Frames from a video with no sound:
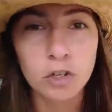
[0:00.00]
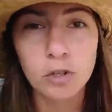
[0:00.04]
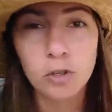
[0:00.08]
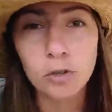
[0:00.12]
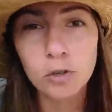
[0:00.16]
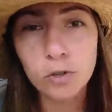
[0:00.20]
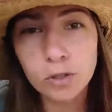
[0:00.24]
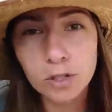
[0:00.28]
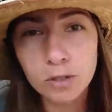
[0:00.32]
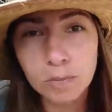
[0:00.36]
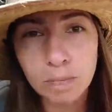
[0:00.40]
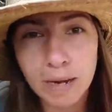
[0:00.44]

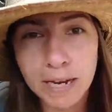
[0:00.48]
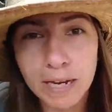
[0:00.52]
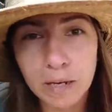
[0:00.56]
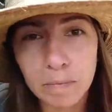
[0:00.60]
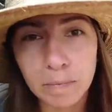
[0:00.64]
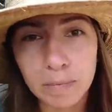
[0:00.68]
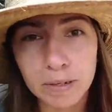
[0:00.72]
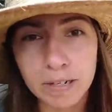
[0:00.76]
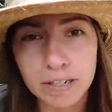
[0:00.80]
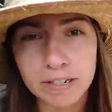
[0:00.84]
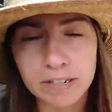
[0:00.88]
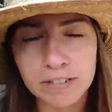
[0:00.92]

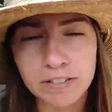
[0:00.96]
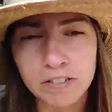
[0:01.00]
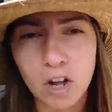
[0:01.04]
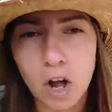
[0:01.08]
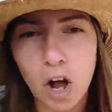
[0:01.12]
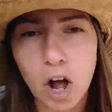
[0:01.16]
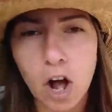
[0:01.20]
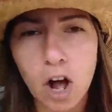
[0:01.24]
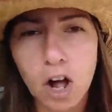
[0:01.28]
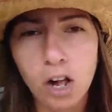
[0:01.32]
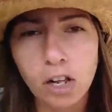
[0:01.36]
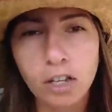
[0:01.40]
newspapers,
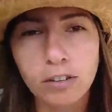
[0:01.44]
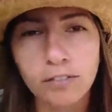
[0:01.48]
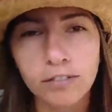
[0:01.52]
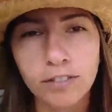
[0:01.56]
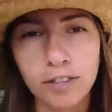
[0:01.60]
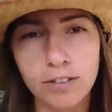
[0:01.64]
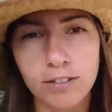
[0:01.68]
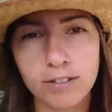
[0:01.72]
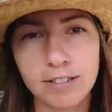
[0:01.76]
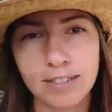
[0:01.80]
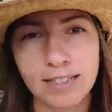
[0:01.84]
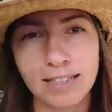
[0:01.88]
all of
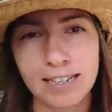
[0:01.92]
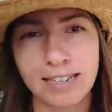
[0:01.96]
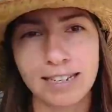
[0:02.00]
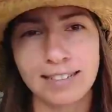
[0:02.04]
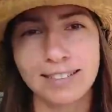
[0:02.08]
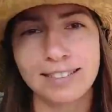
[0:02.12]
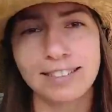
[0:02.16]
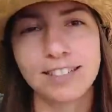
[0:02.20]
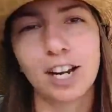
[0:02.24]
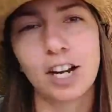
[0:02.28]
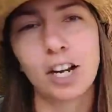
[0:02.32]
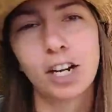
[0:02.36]
those
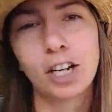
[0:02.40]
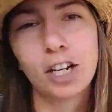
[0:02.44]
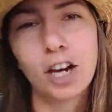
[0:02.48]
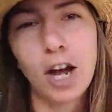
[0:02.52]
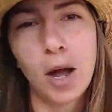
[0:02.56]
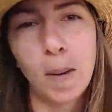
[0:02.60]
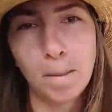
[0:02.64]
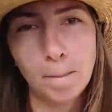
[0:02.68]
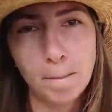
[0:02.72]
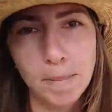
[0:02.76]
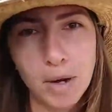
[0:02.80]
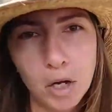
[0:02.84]
things are
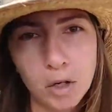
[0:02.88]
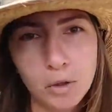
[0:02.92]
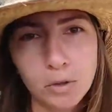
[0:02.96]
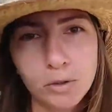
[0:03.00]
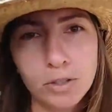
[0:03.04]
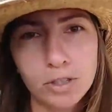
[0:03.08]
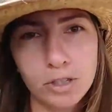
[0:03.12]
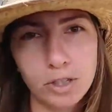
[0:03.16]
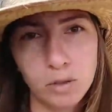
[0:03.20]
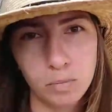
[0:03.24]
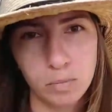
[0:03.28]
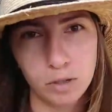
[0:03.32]

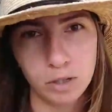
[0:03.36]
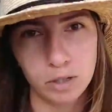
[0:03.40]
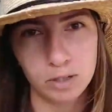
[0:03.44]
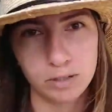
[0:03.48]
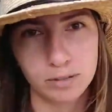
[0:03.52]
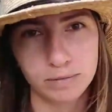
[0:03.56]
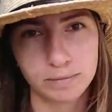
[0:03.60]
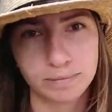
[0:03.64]
compostable.